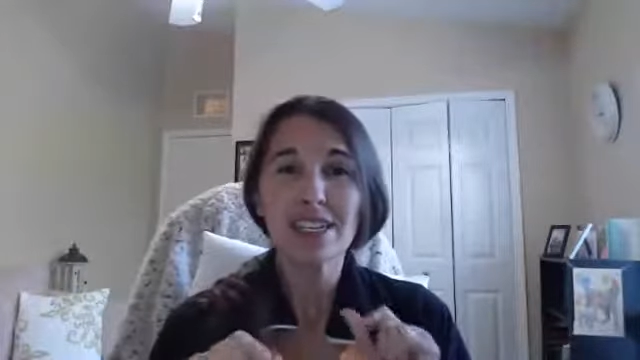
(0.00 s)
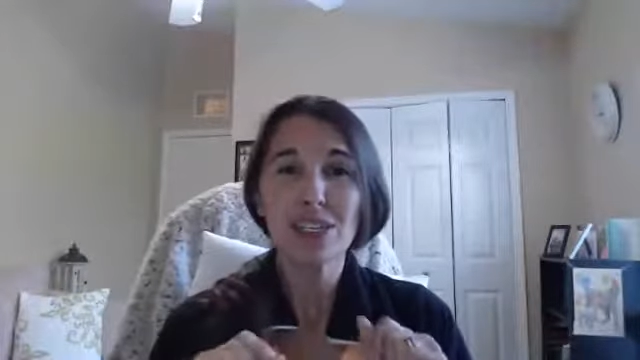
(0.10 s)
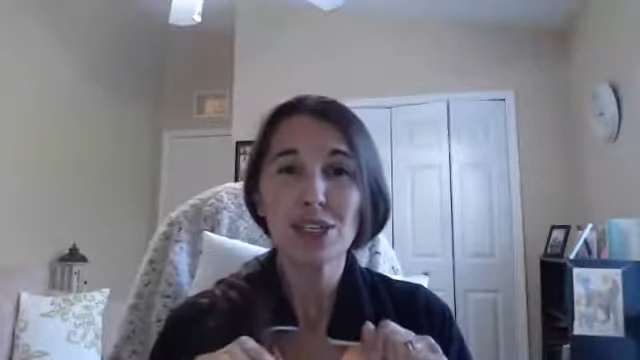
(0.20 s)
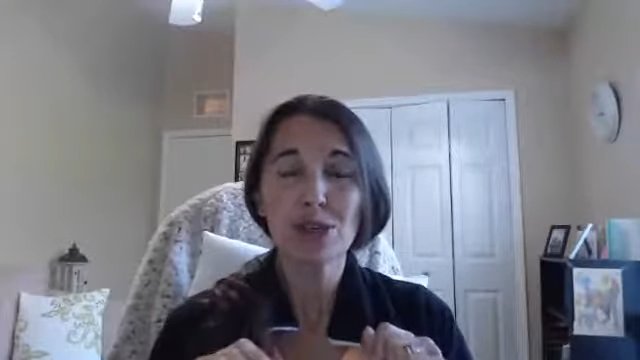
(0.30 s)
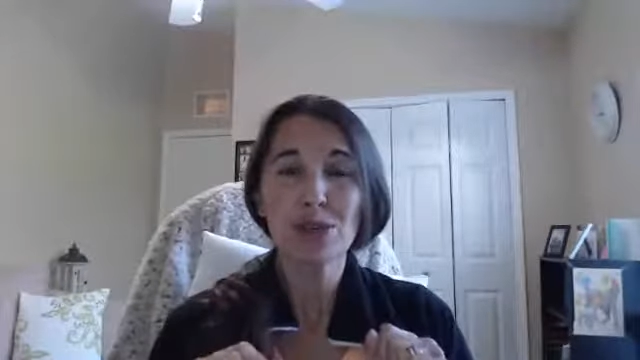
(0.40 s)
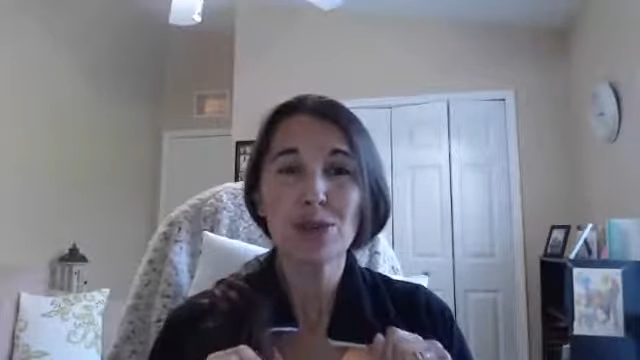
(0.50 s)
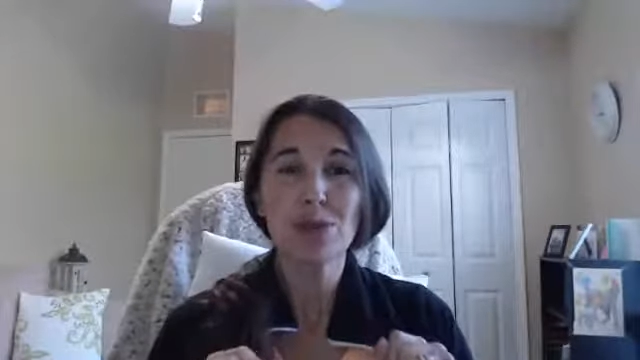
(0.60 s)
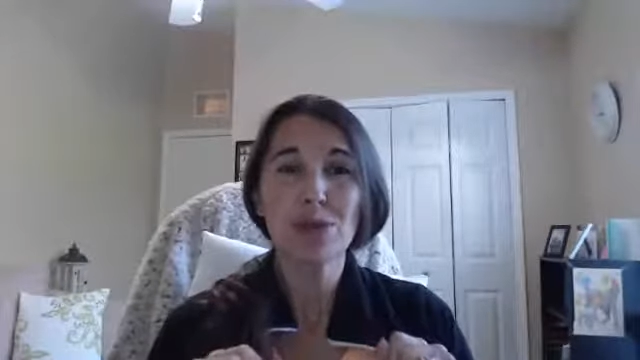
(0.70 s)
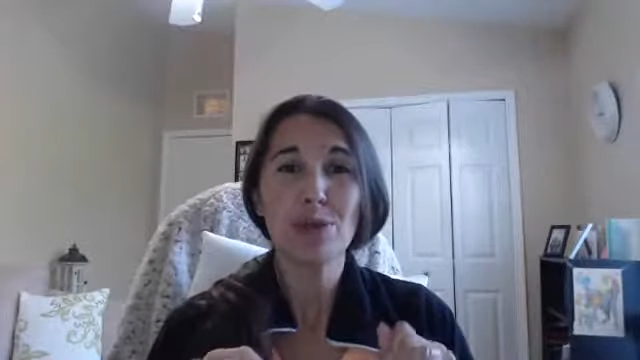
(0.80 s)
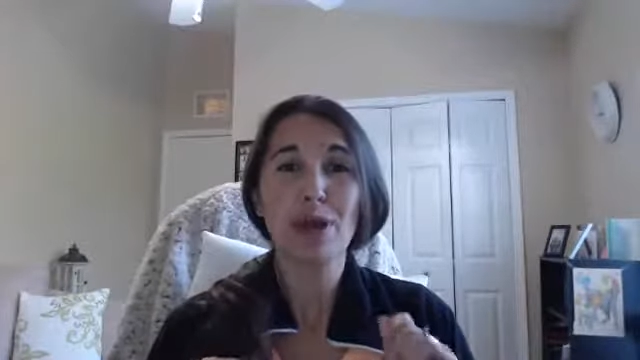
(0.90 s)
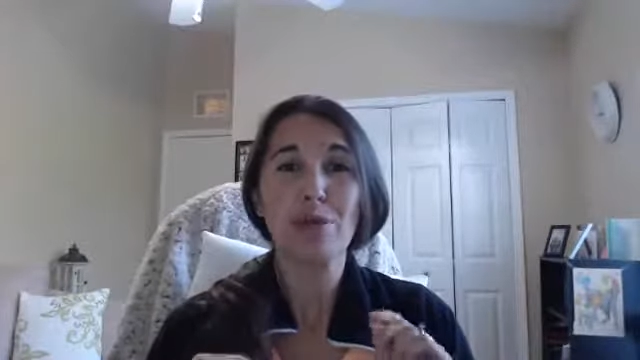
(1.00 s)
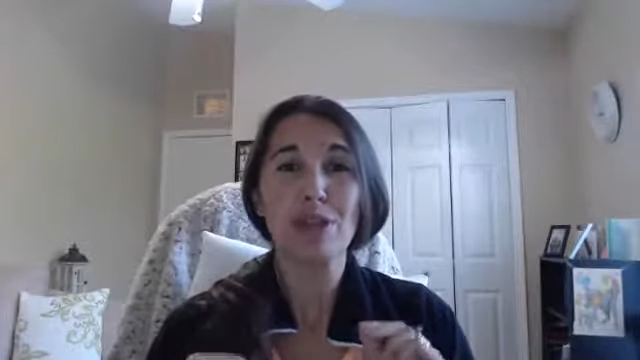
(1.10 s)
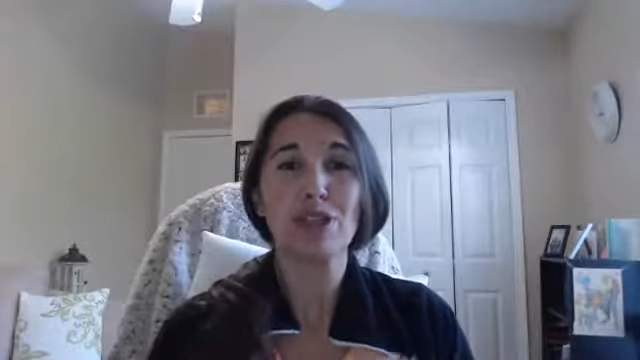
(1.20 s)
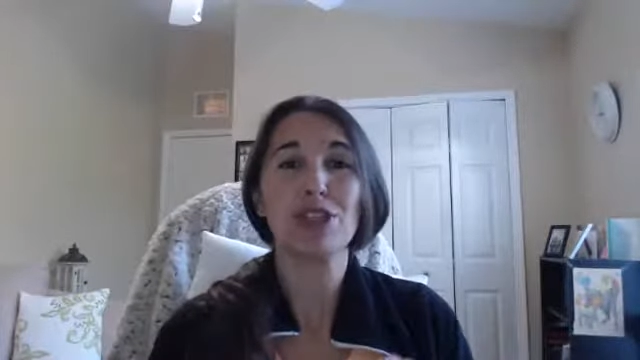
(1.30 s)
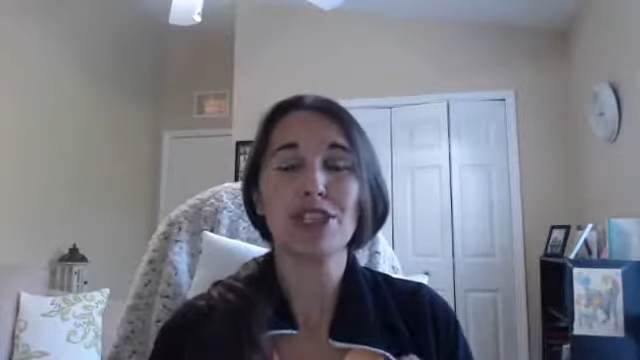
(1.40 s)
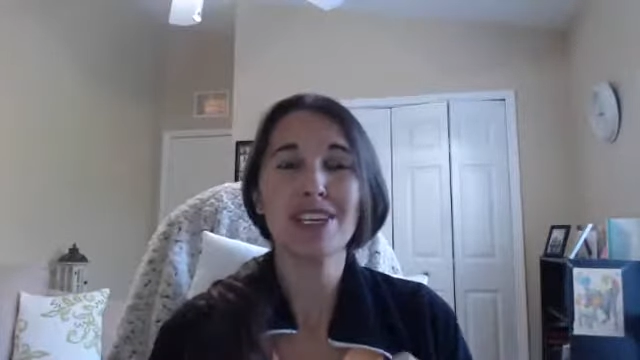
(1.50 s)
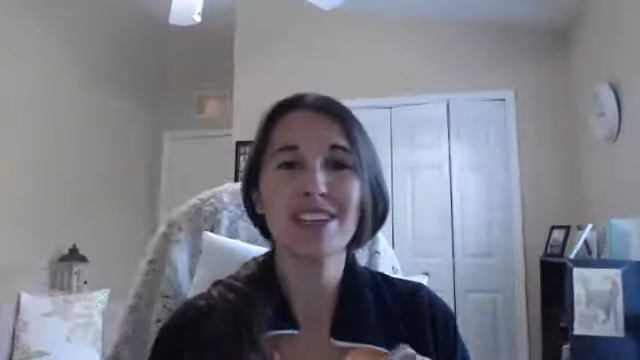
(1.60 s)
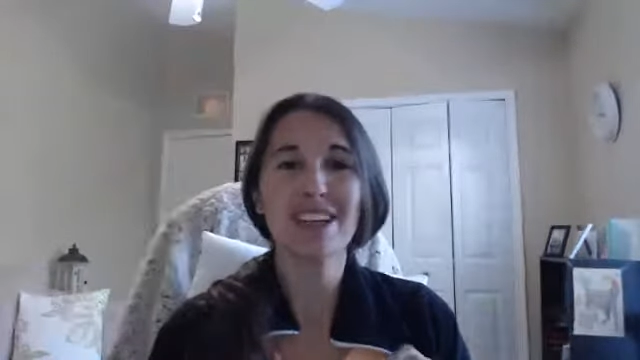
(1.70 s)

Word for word: into the minutia